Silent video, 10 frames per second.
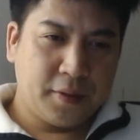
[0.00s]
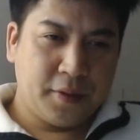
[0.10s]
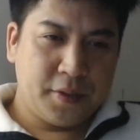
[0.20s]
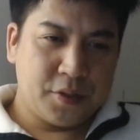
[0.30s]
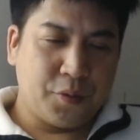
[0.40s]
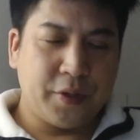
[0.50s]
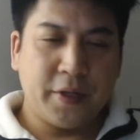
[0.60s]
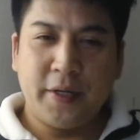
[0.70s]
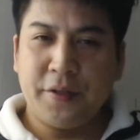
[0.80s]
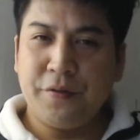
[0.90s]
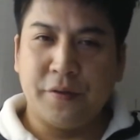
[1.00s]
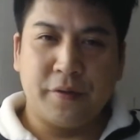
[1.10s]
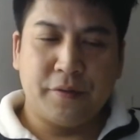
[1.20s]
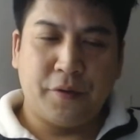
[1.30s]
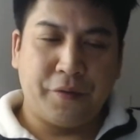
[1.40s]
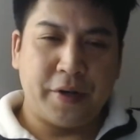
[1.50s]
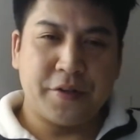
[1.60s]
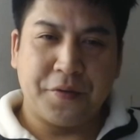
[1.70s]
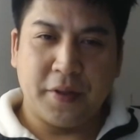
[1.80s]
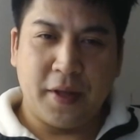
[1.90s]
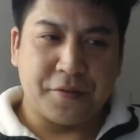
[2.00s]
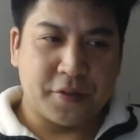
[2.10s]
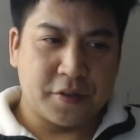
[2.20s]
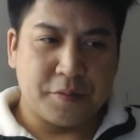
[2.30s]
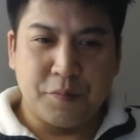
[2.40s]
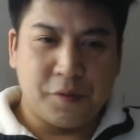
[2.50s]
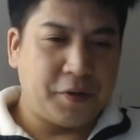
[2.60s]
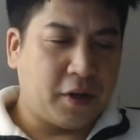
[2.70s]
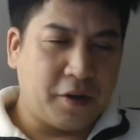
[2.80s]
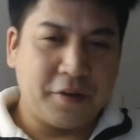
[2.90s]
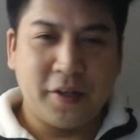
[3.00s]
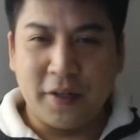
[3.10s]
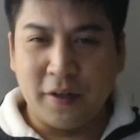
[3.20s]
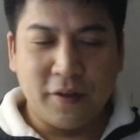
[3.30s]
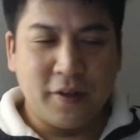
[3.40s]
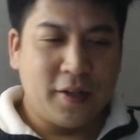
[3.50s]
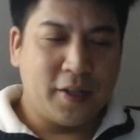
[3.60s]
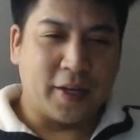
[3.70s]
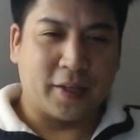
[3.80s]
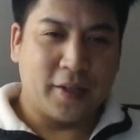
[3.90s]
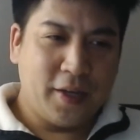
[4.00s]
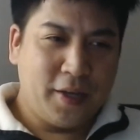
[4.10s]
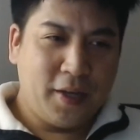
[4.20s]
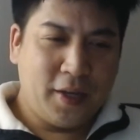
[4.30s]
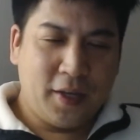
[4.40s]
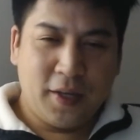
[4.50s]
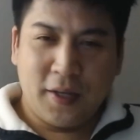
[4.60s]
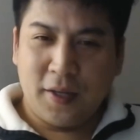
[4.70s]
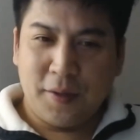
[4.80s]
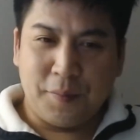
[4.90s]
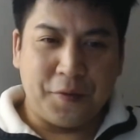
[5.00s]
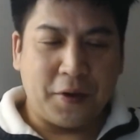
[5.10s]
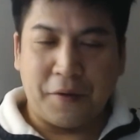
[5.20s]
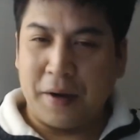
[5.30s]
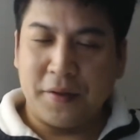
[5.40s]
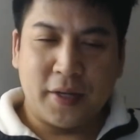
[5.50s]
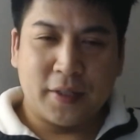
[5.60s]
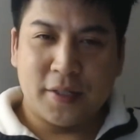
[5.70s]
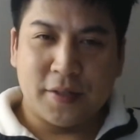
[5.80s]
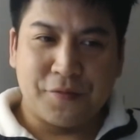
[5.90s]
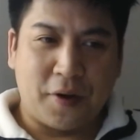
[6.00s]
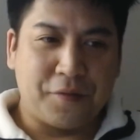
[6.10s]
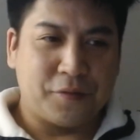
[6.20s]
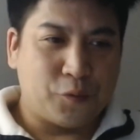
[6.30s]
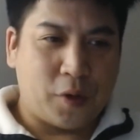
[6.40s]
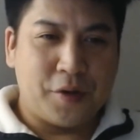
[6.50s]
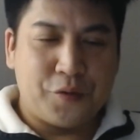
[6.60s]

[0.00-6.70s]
So what are you gonna do for the rest of your life? Just moving on, like moving around like this from one